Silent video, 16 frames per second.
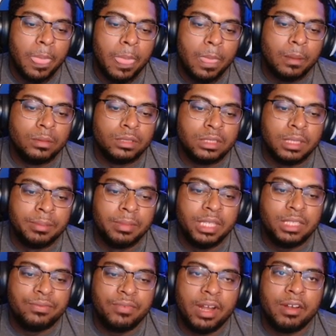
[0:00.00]
some of
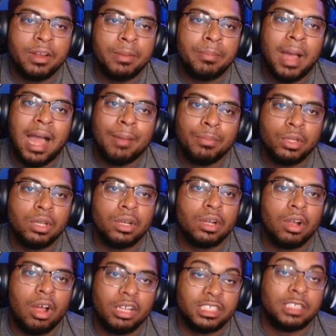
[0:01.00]
these very popular
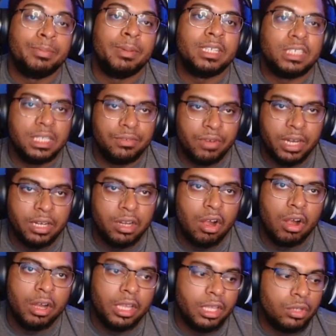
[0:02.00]
cards, especially Red
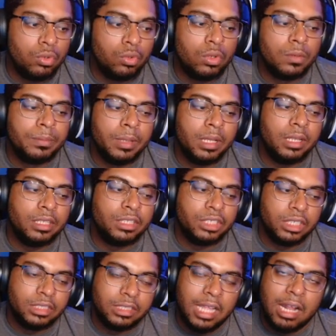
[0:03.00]
Guardian, who completely
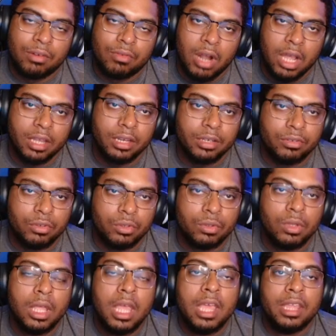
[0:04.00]
shuts down Rocket and Groot,
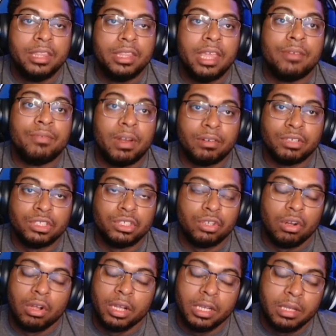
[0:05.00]
they're very
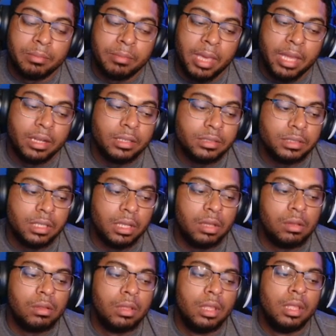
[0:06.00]
strong in the meta.
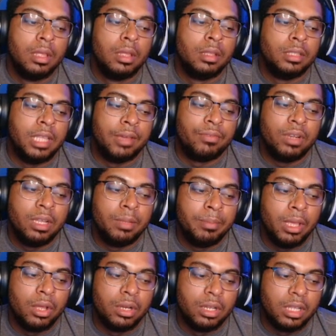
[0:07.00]
So definitely
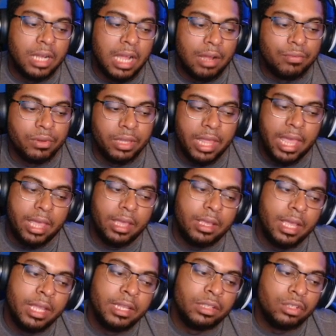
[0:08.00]
be on the lookout for that.
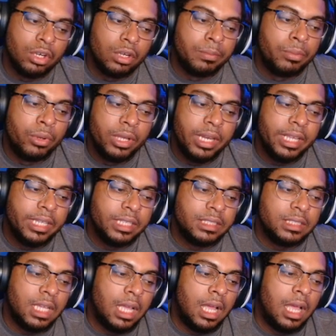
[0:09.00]
And the third point
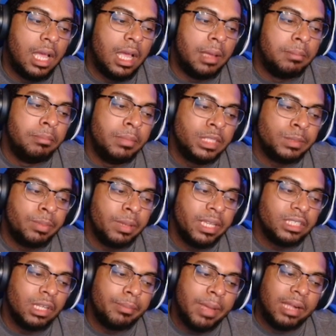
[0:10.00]
is
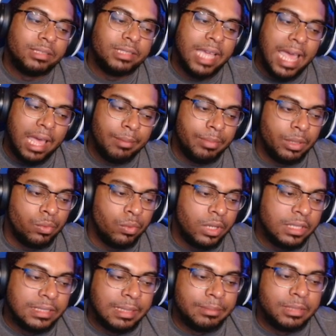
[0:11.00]
misplays are bound to happen when
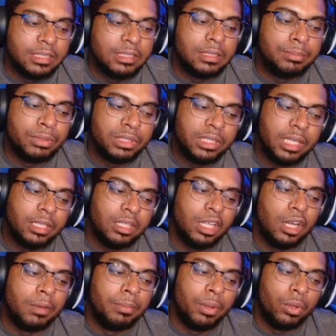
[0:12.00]
attempting to predict
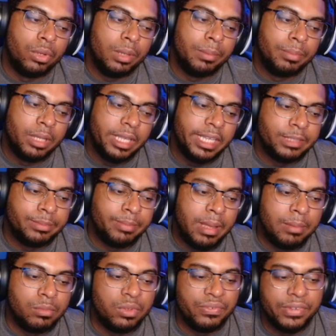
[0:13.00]
your opponent plays by
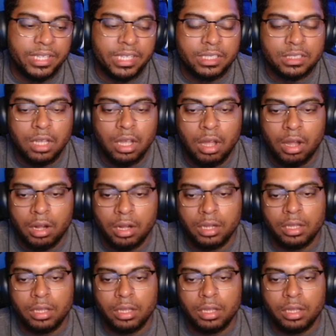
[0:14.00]
moving this card.